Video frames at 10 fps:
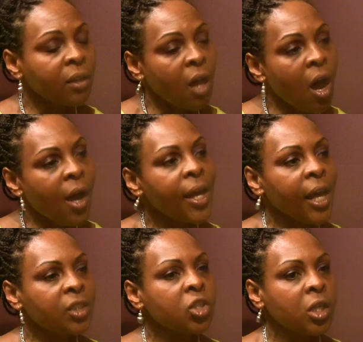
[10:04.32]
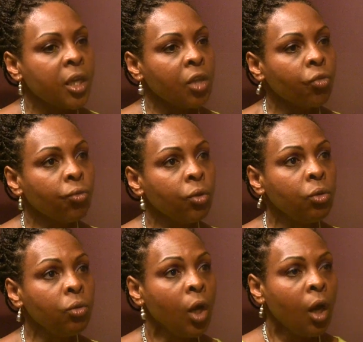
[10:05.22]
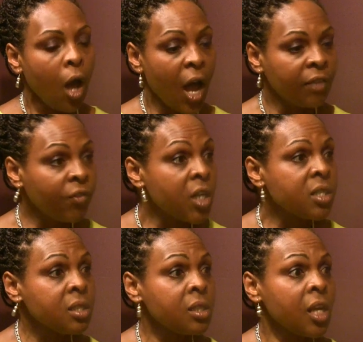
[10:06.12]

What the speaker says: I actually, through adversity,